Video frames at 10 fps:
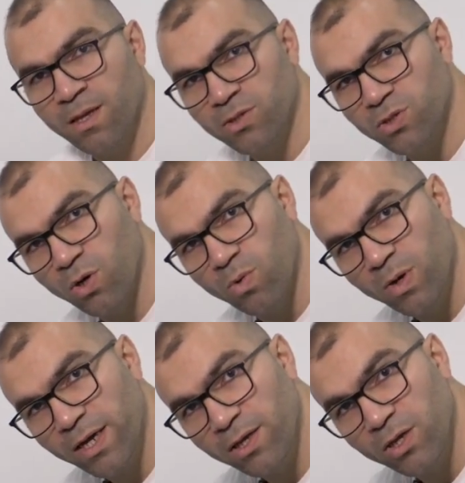So
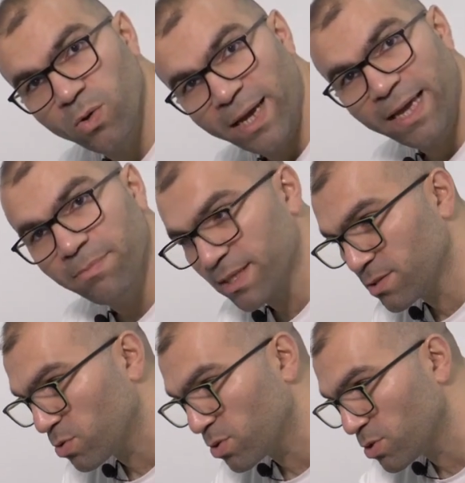what you aim
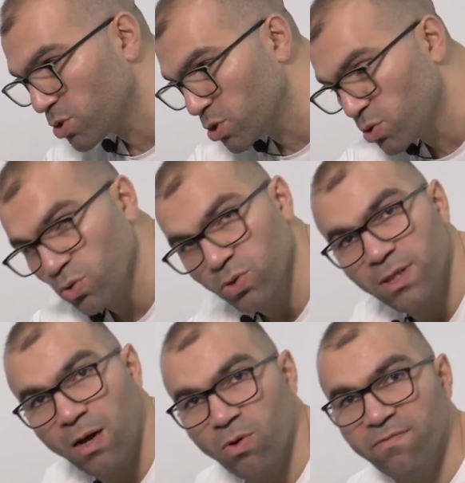is to touch your
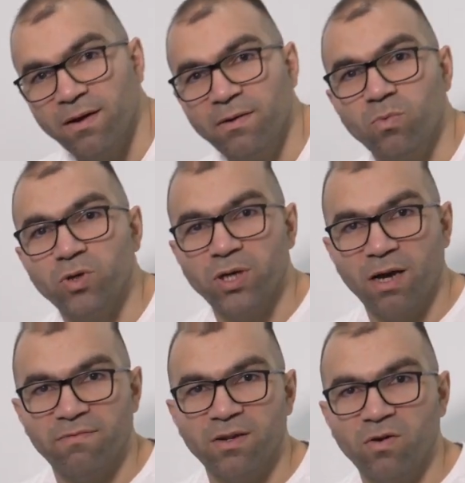toes. However, when you
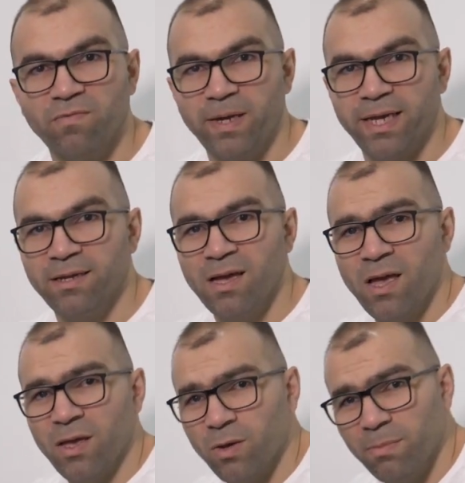have a lot of pain,
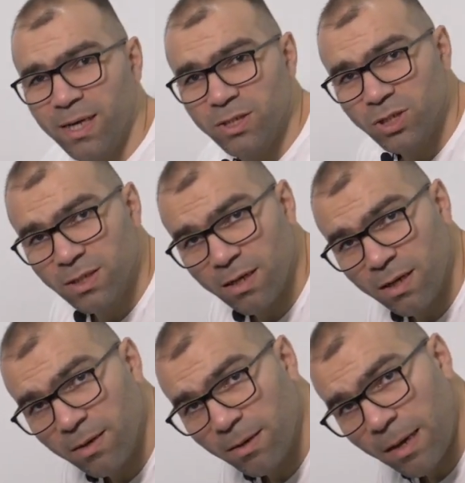you might just
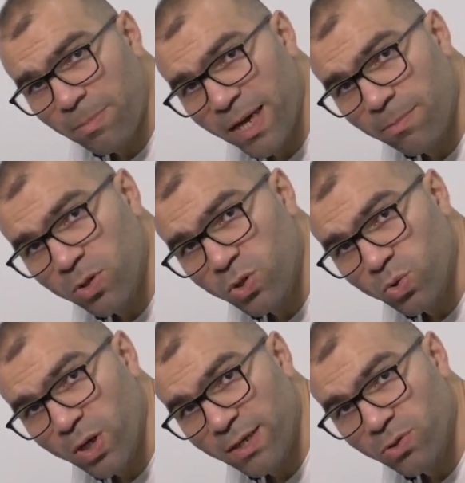be able
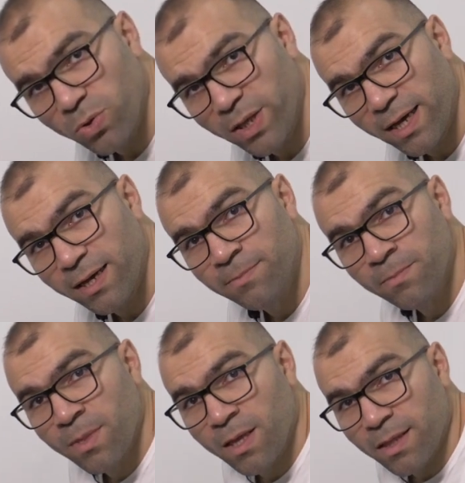to get to there.
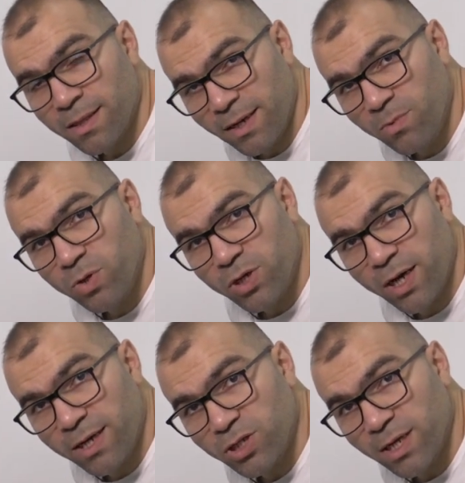Then when you
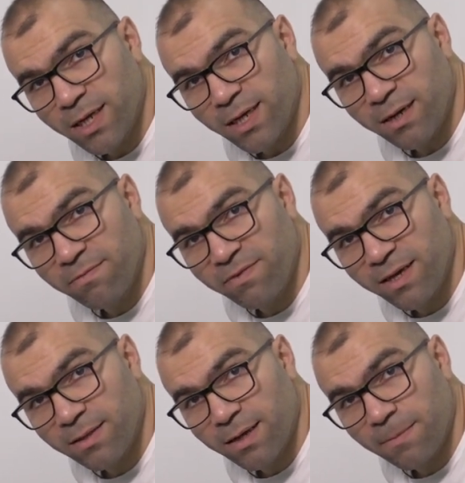actually
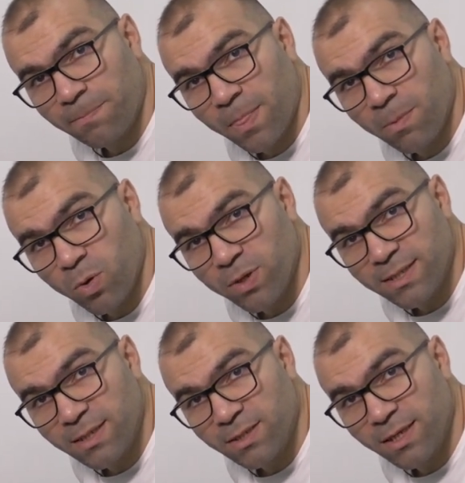feel the pulling
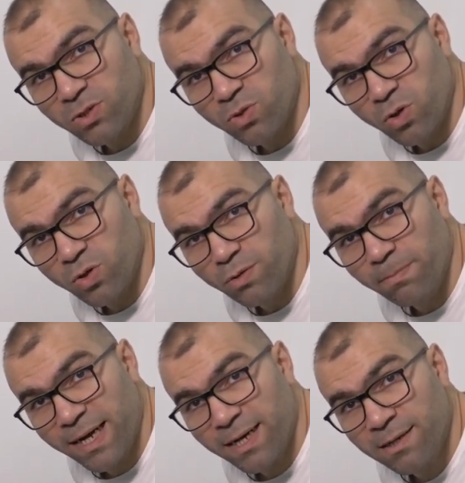sensation on your
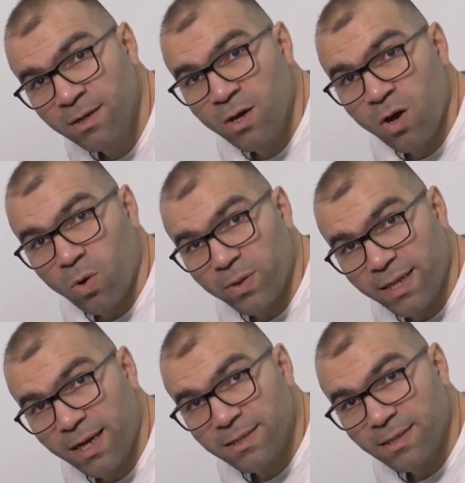back on
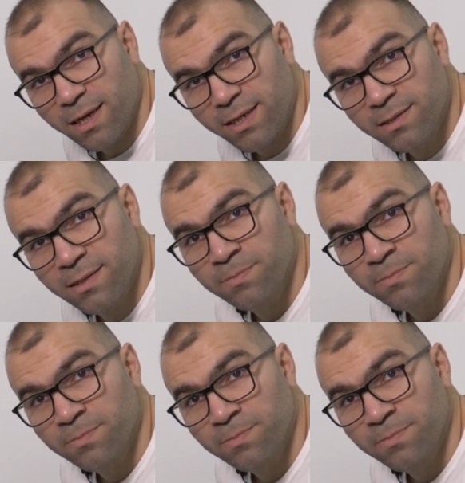that side,